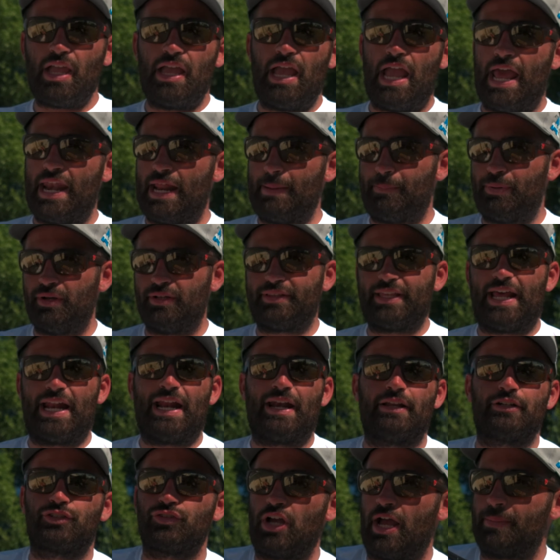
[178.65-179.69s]
and I put that on
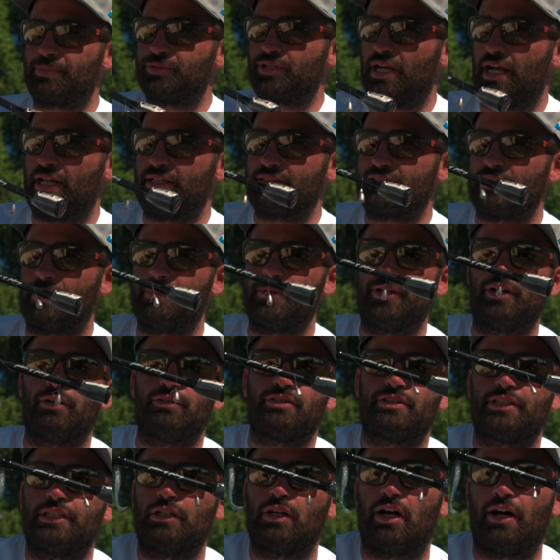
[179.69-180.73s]
a drop shot, something you don't
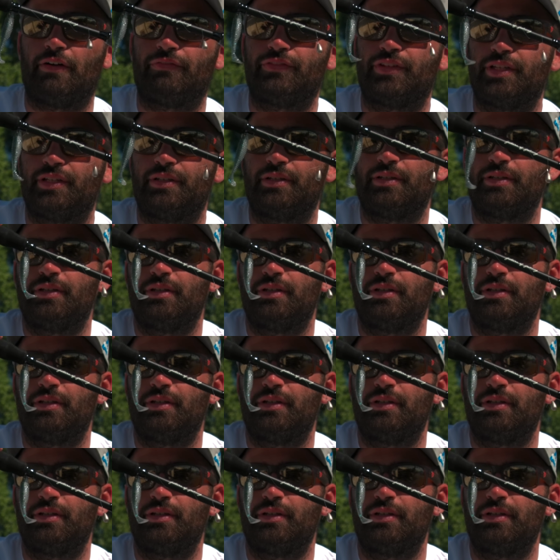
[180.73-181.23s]
see often.